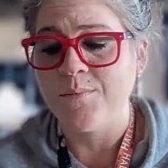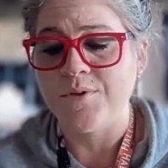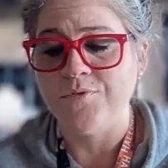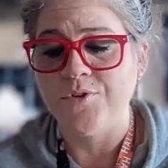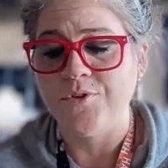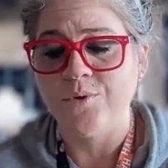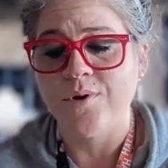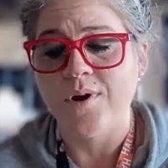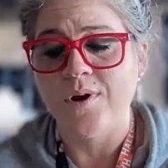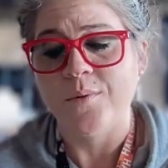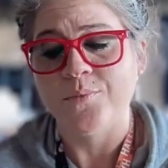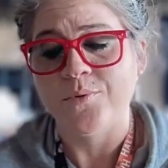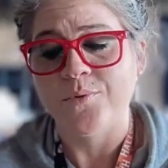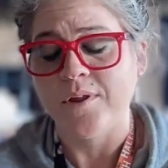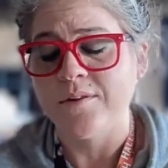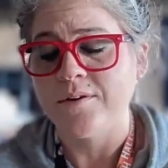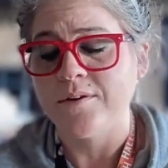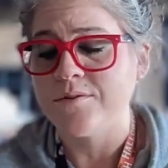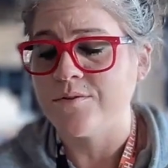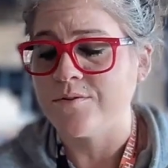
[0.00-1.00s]
if you got
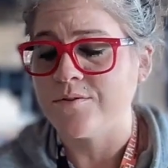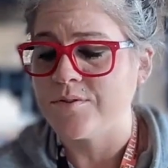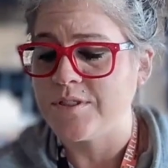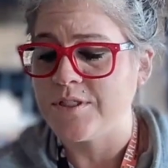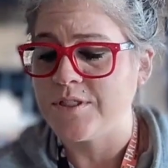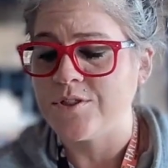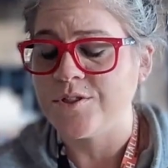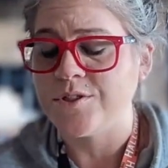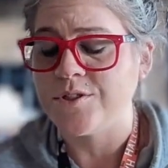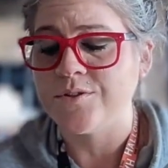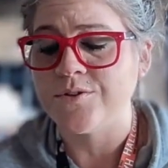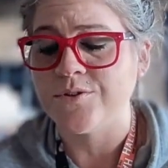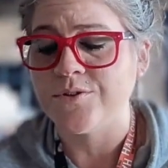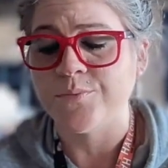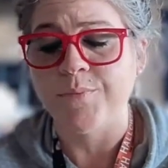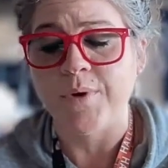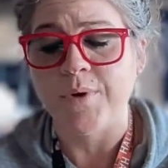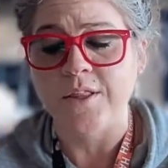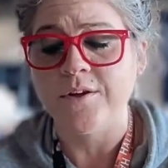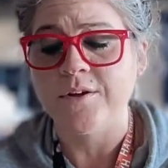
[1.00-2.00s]
brothers or sisters or
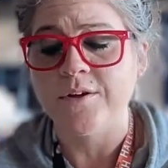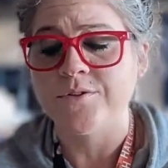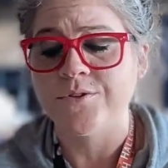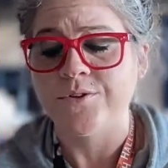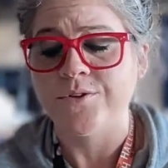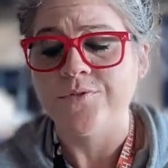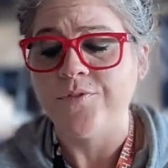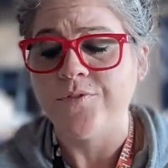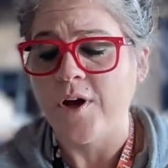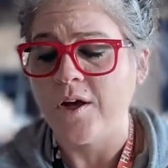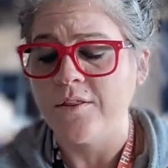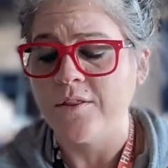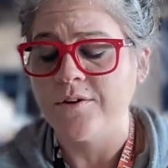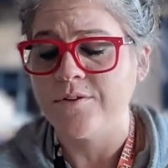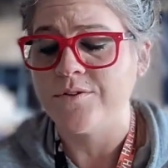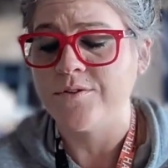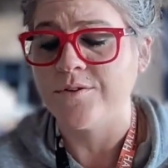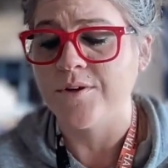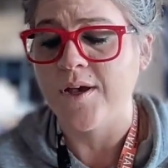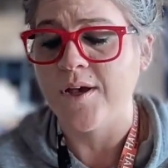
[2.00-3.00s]
mothers or
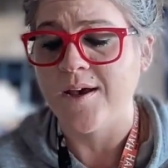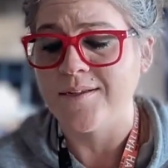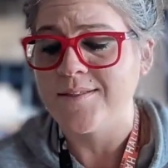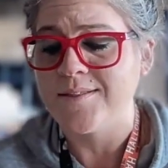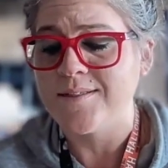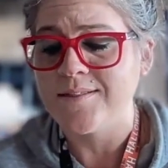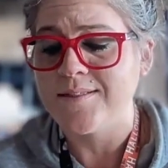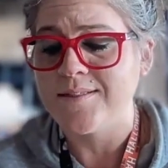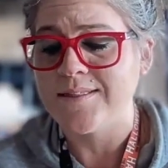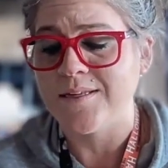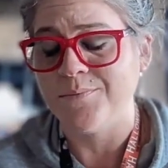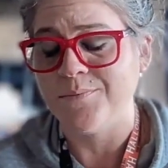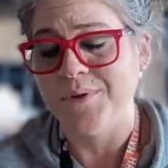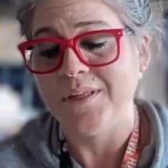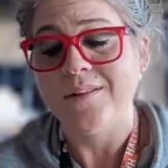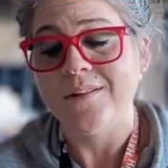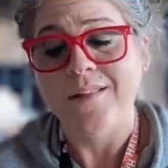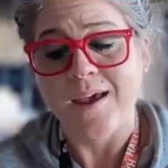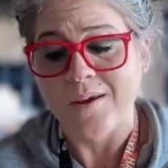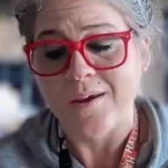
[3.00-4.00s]
fathers or cousins that be
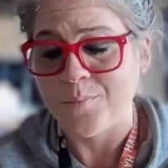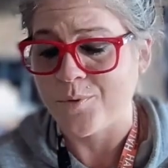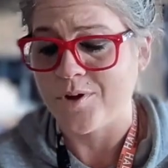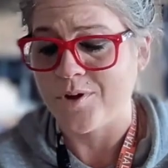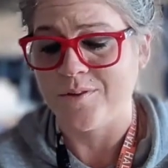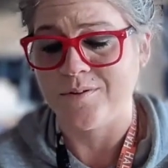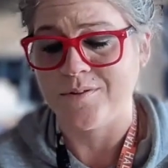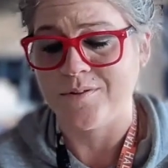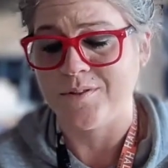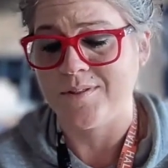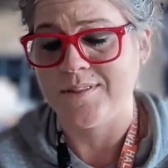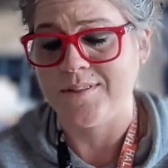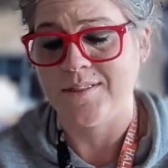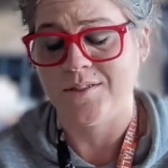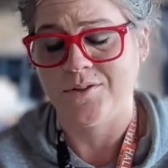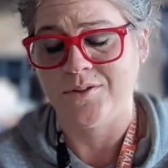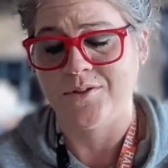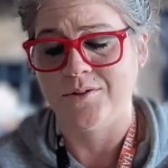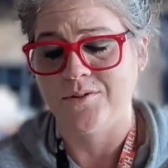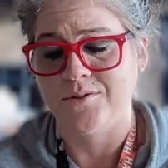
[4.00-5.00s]
like brothers and
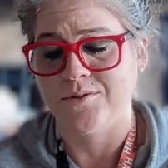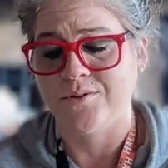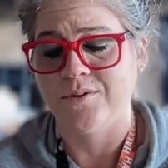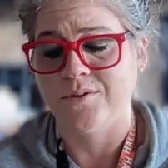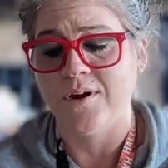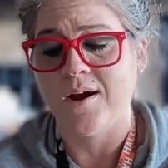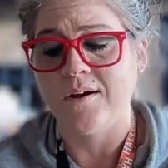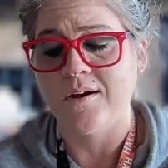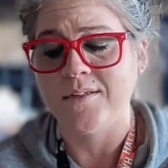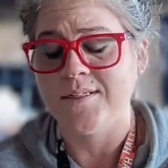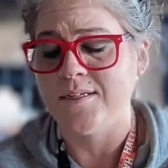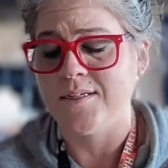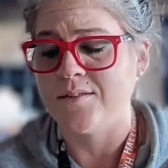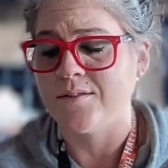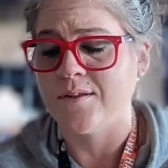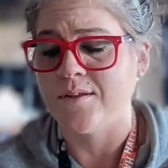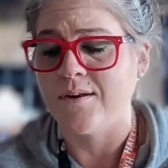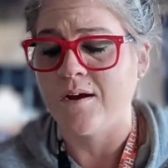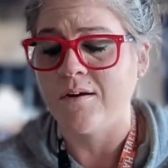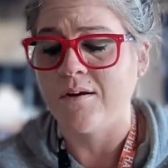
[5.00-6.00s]
sisters, or aunties
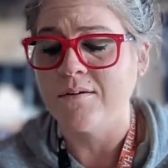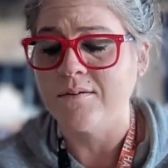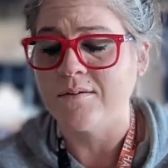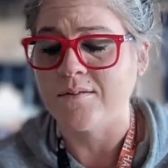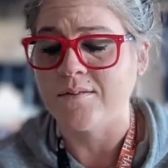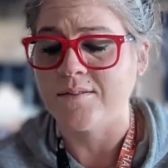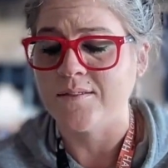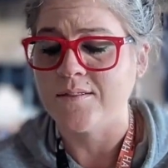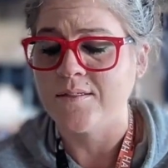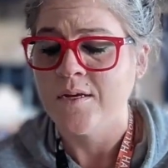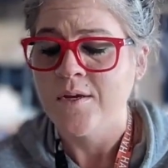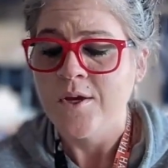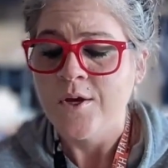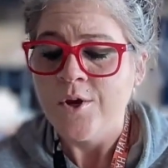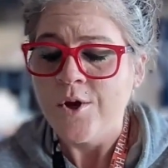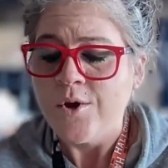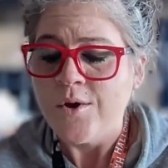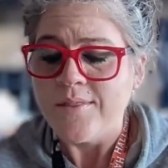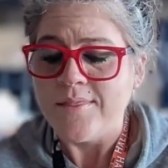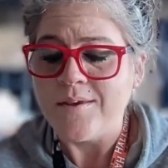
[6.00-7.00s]
and uncles
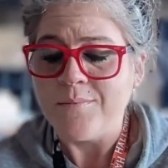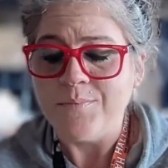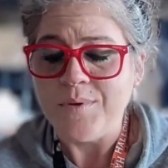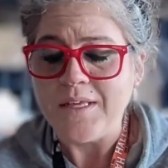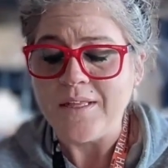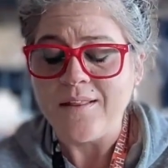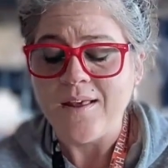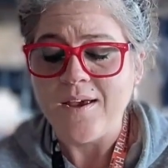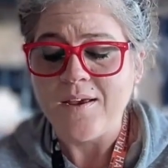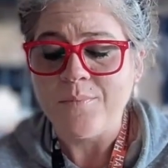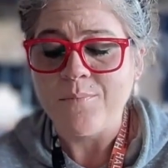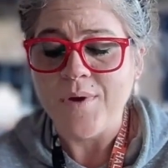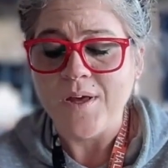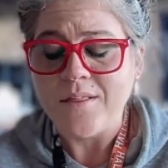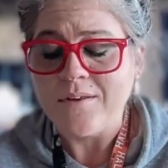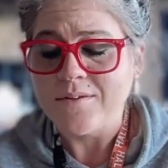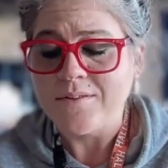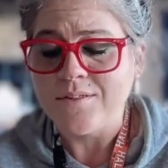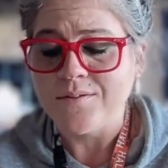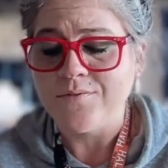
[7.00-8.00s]
that be like
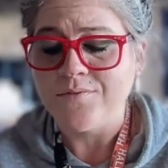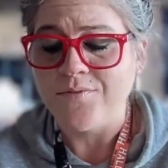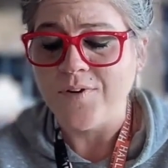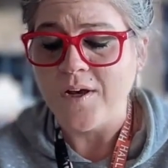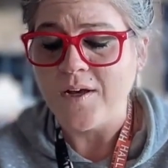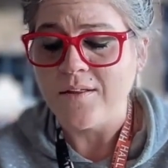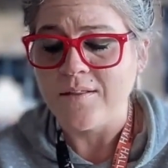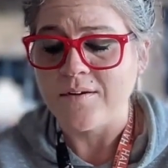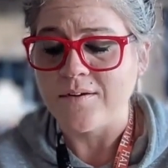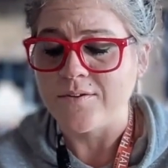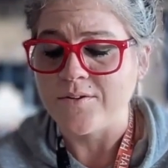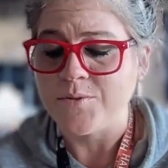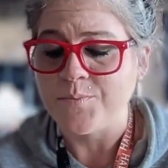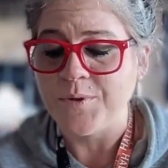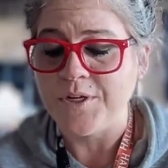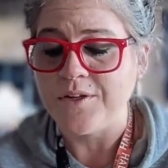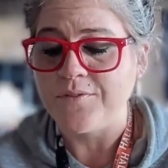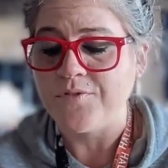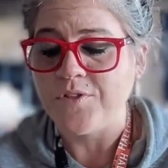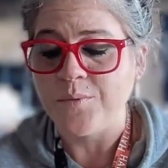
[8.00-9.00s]
mothers and fathers.
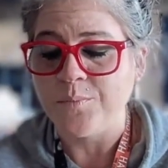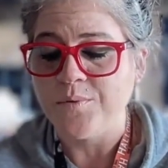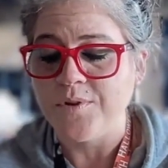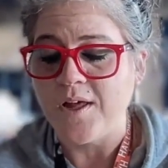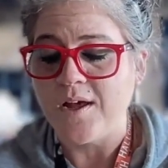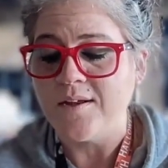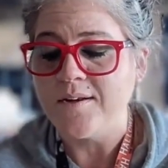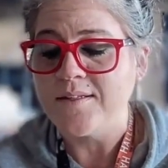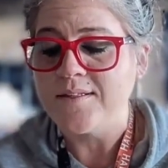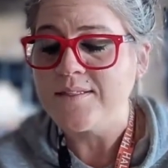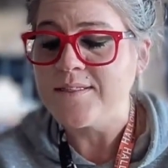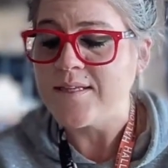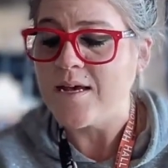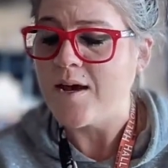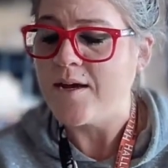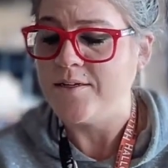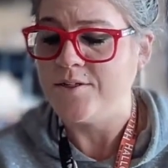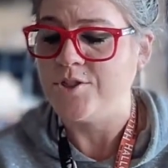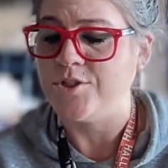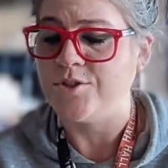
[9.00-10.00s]
But if the blood
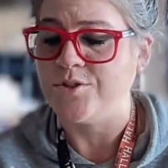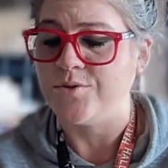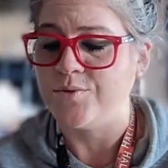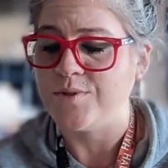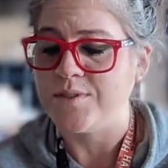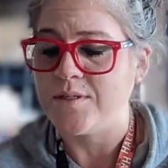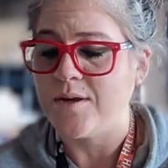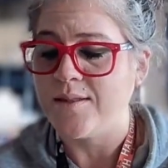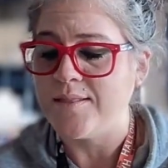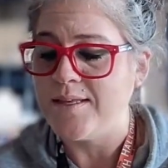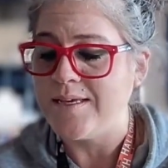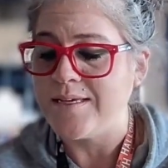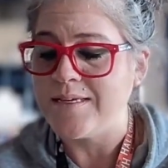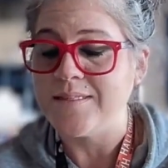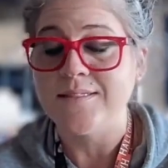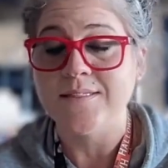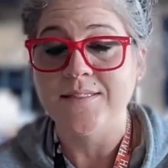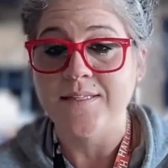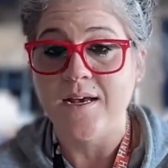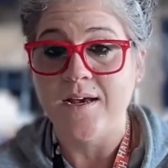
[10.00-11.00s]
inside you is on the
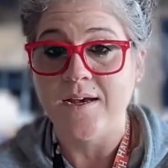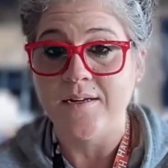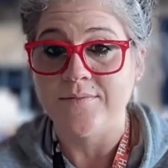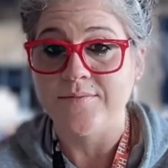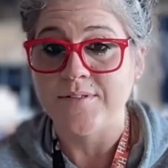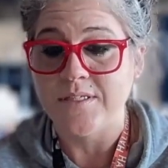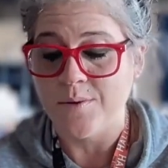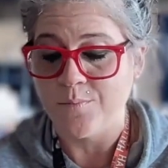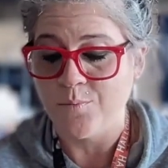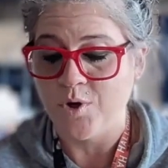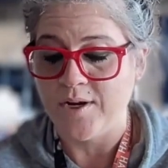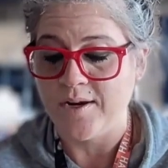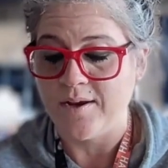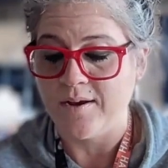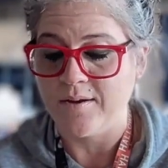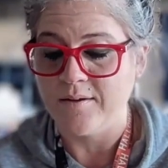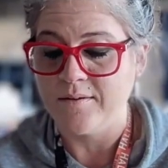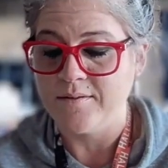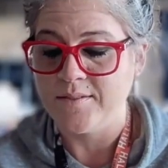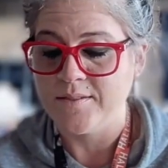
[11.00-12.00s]
inside of someone
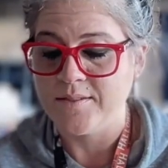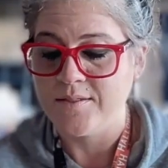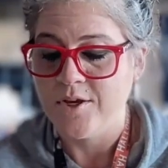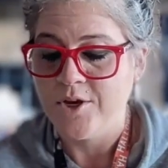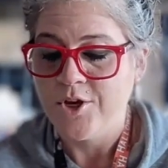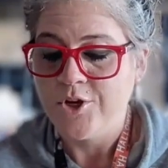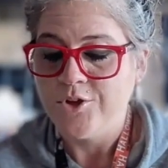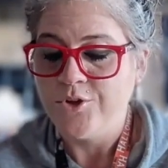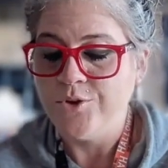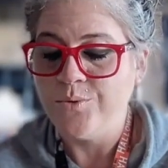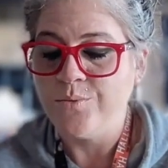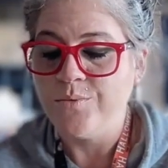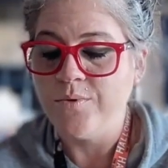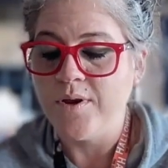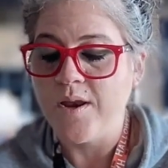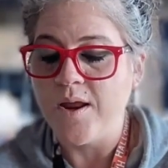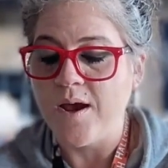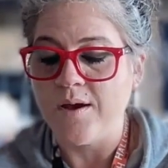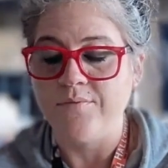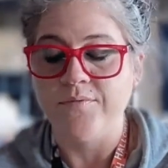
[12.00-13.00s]
else, you
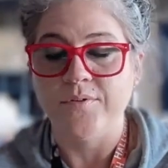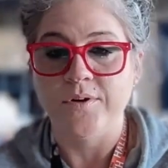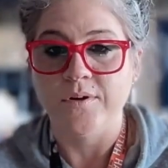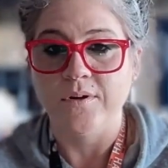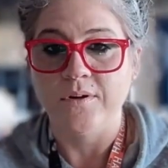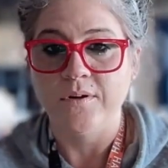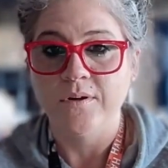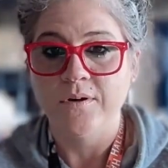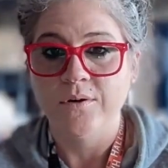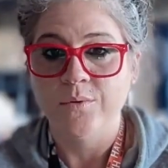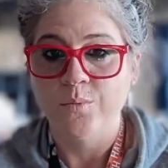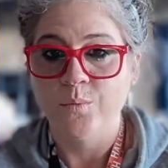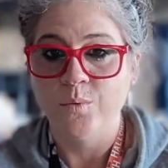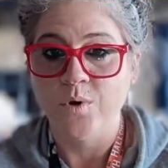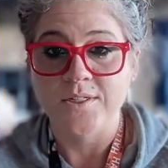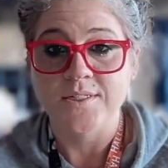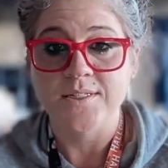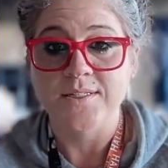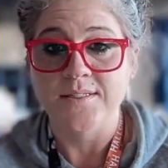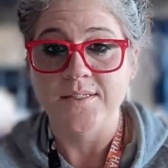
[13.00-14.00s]
never
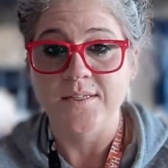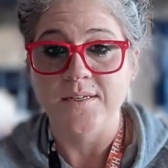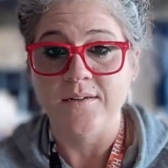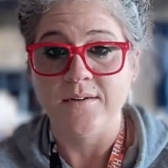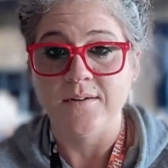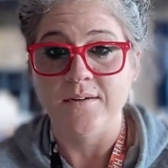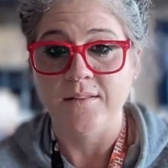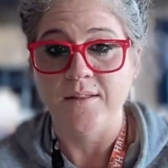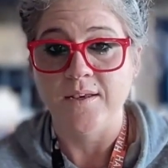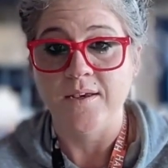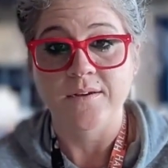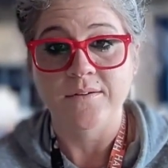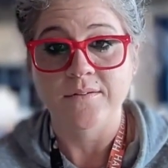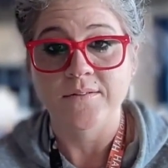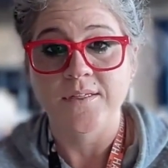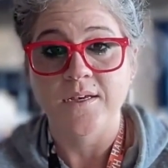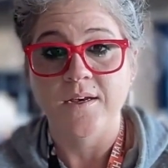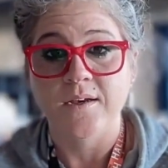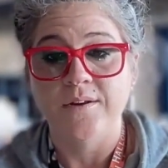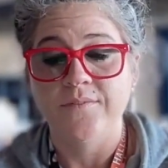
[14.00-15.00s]
want to see it on the
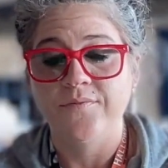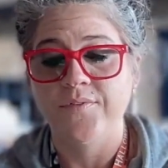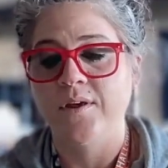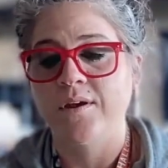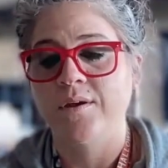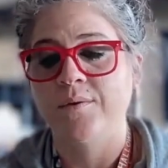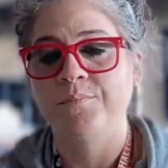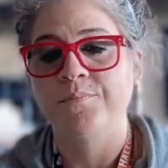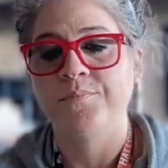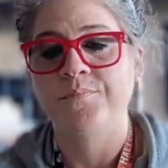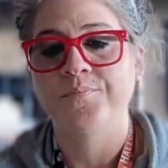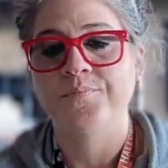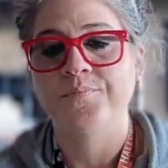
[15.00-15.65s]
outside of them.